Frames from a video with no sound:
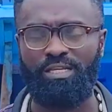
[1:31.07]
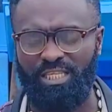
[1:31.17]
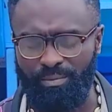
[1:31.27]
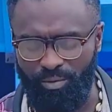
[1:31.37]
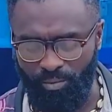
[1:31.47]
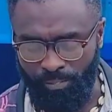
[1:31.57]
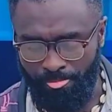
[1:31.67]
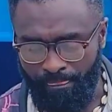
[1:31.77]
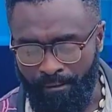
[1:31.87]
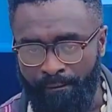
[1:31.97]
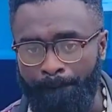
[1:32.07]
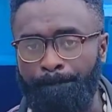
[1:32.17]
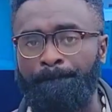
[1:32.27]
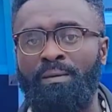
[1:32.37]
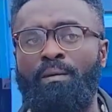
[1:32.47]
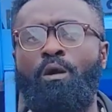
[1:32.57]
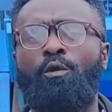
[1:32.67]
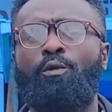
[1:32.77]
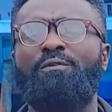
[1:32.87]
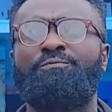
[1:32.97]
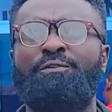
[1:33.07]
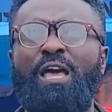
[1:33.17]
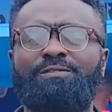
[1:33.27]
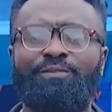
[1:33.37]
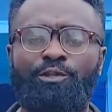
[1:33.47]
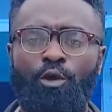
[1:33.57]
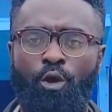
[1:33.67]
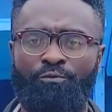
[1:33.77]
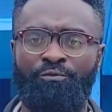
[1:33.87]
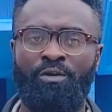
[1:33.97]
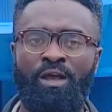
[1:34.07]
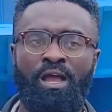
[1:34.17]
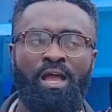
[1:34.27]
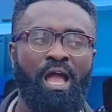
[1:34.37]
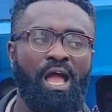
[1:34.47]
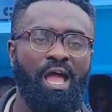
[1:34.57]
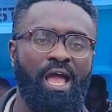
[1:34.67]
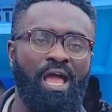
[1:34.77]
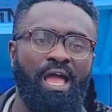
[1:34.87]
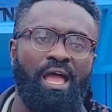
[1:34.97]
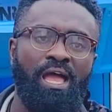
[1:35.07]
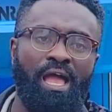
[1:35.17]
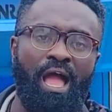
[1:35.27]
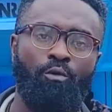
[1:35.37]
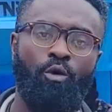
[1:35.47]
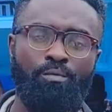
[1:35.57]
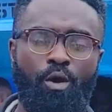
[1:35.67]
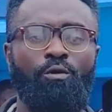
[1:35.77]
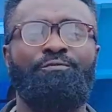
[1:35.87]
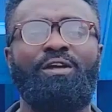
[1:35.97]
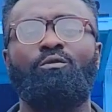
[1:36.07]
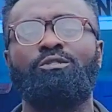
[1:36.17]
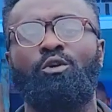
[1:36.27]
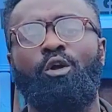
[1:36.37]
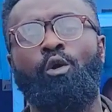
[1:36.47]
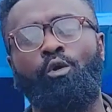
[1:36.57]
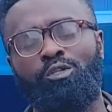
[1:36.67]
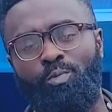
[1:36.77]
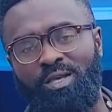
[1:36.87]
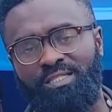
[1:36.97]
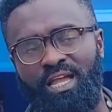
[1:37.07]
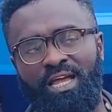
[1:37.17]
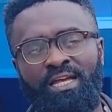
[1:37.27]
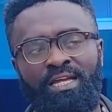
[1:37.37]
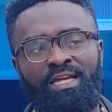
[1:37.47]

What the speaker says: won se nimo me ma mo akoh first video of akwa bi on friend won se yo court master